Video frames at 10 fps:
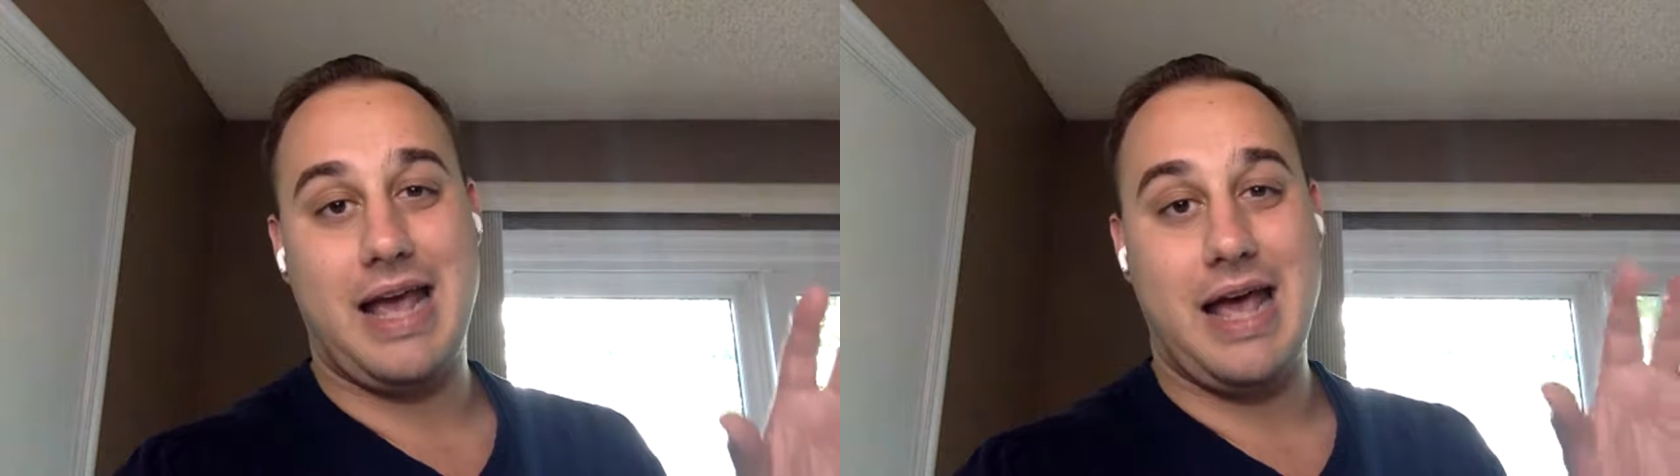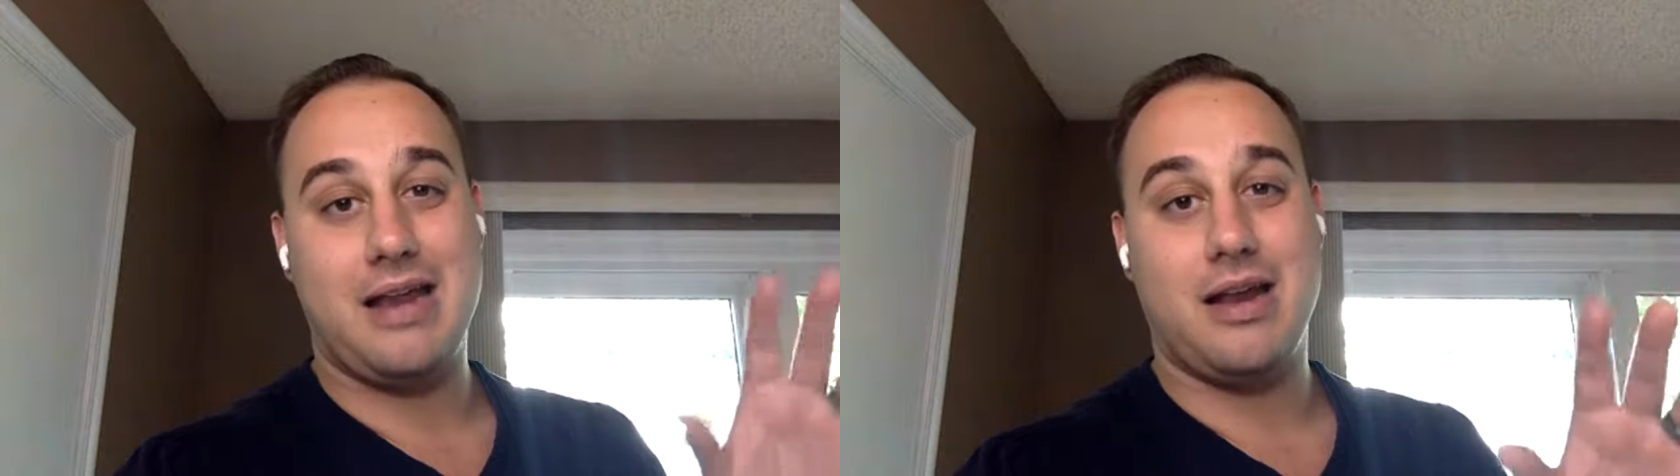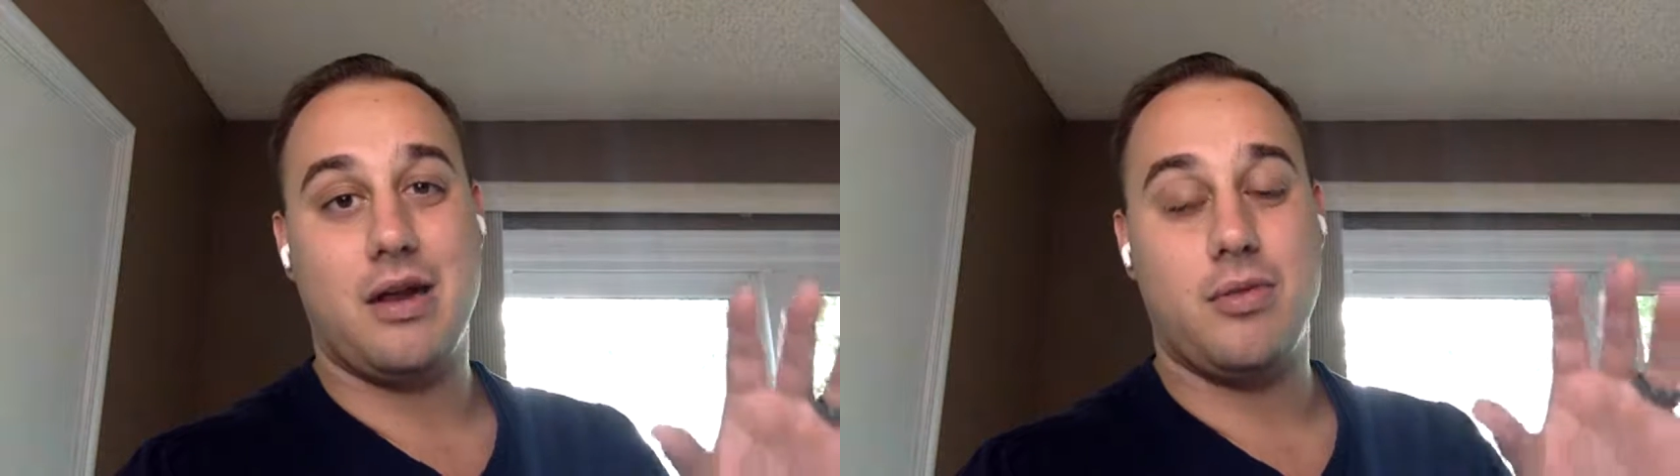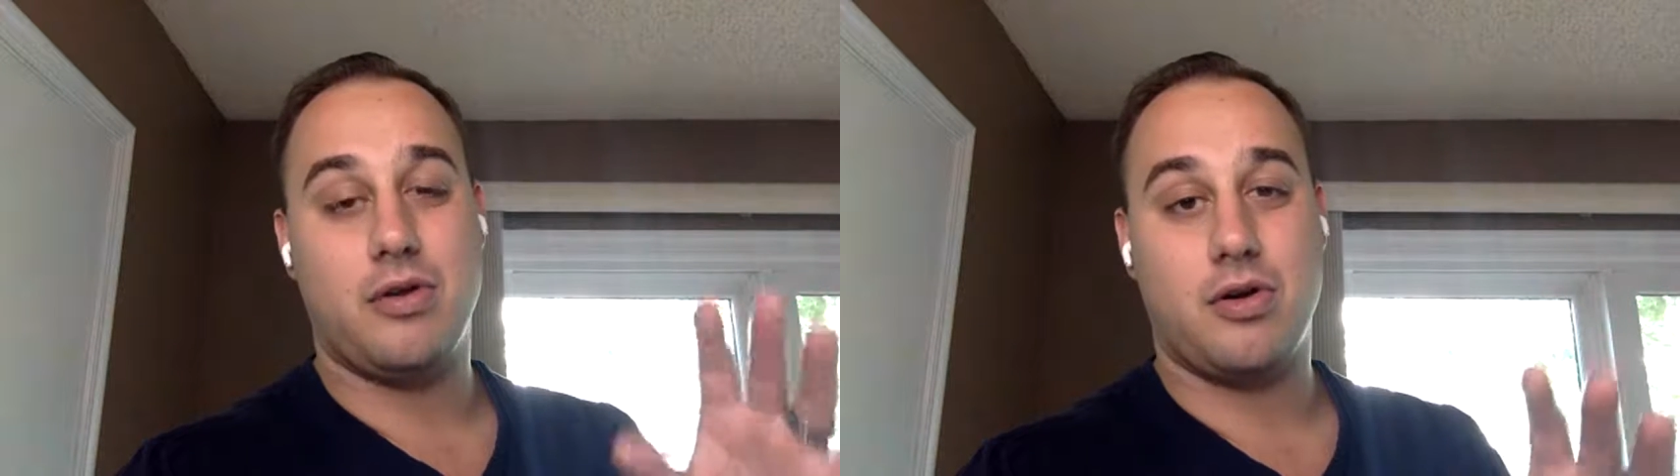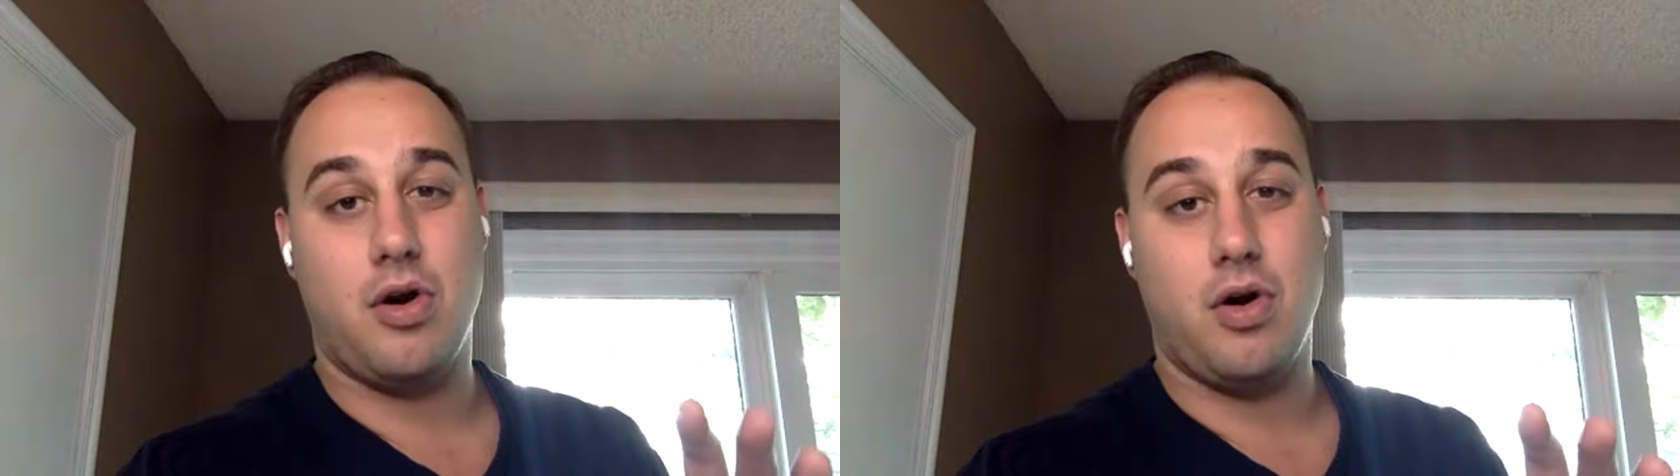add an item to their
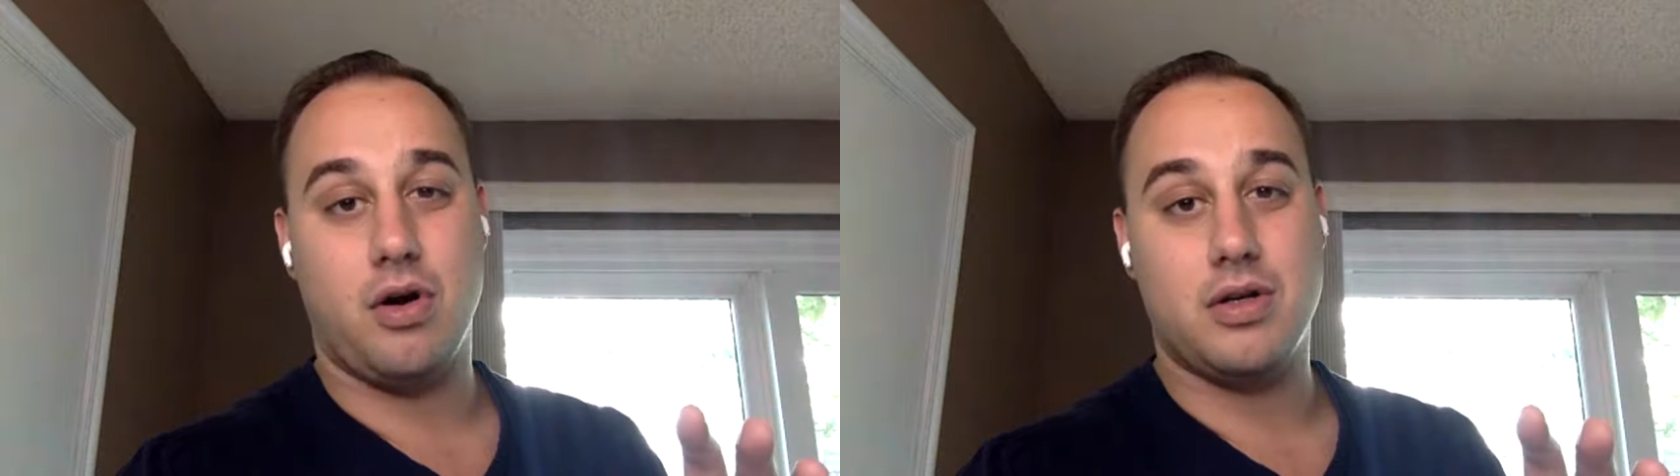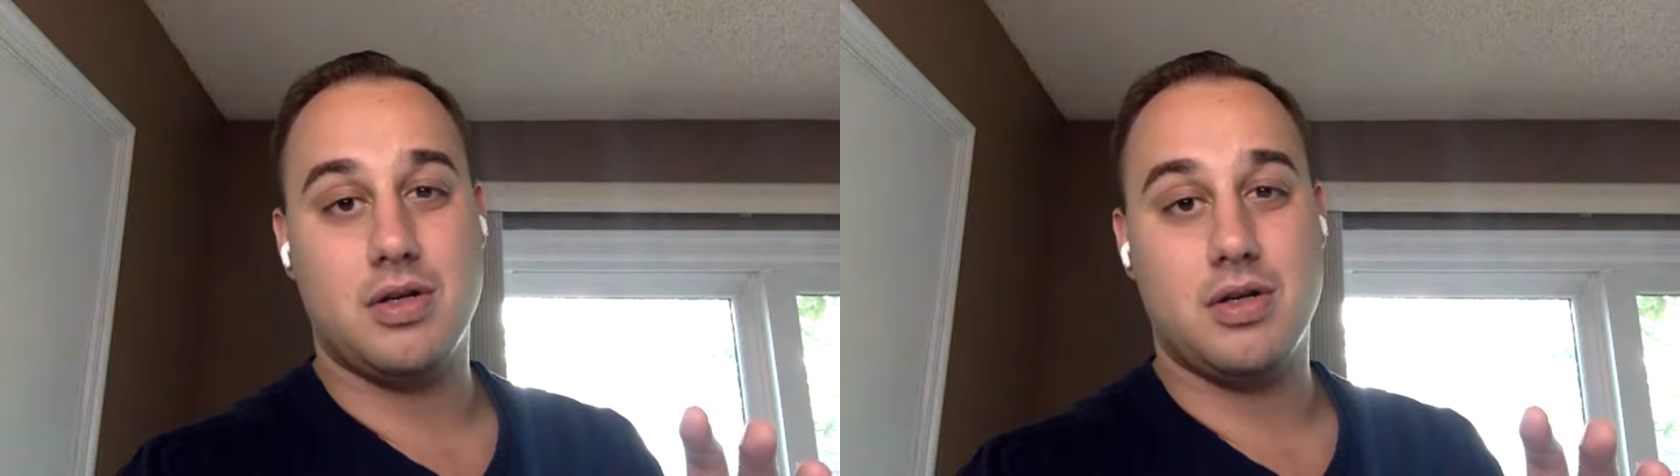cart